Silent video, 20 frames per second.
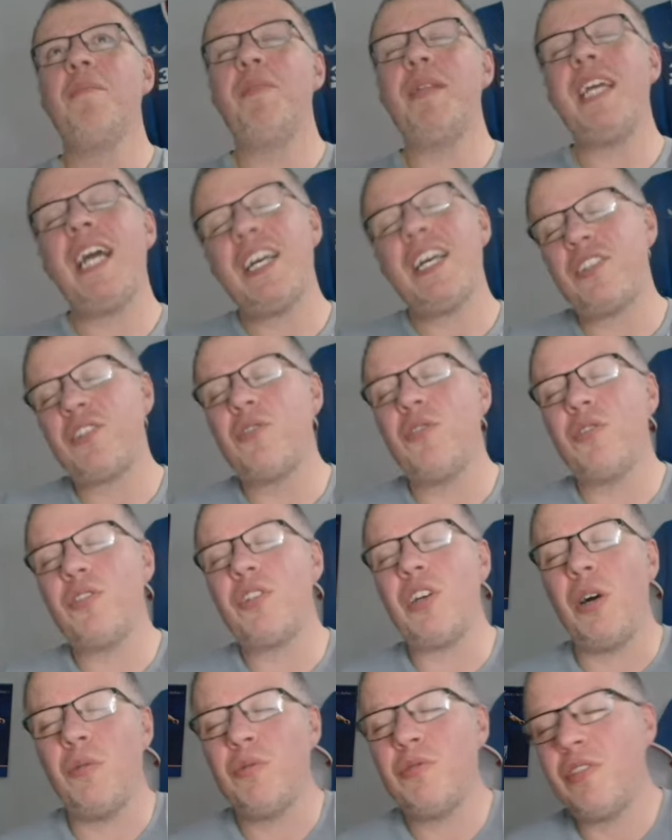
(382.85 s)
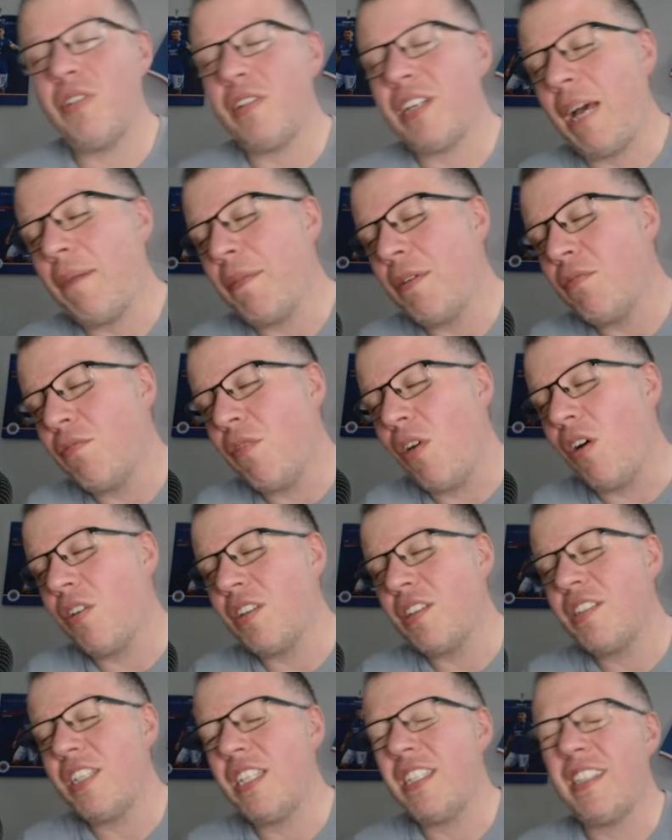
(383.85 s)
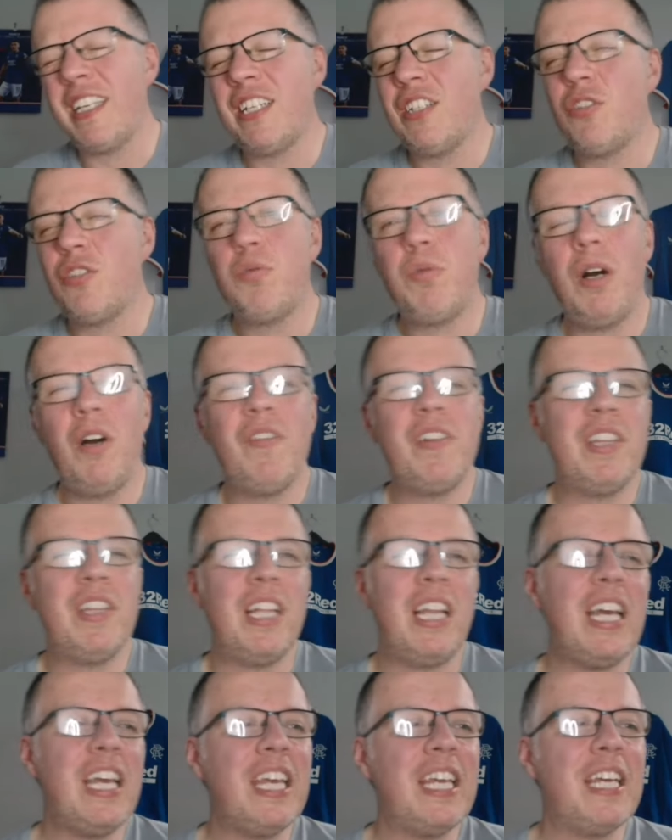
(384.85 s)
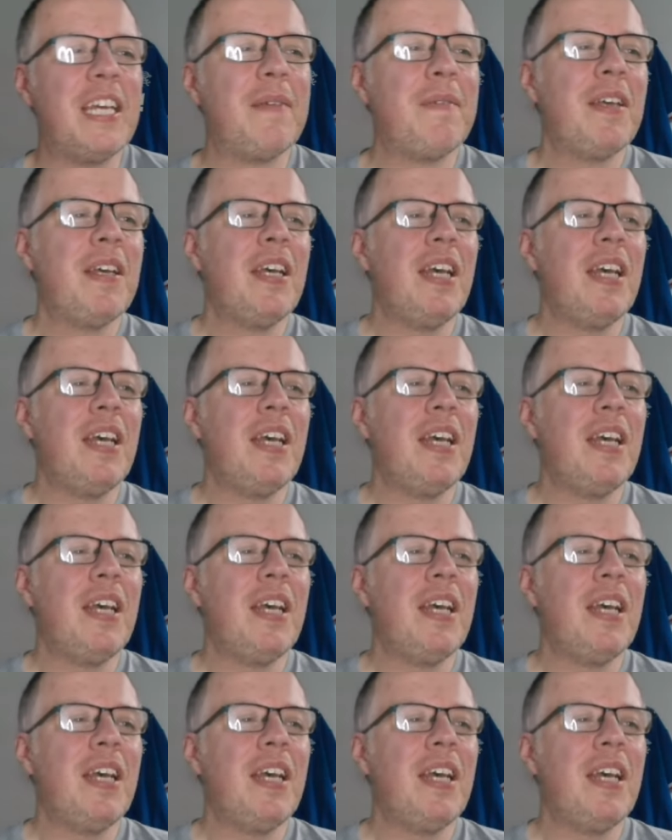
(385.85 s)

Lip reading: But he has scored goals, don't get me wrong, this season. I think he's 12 in the league.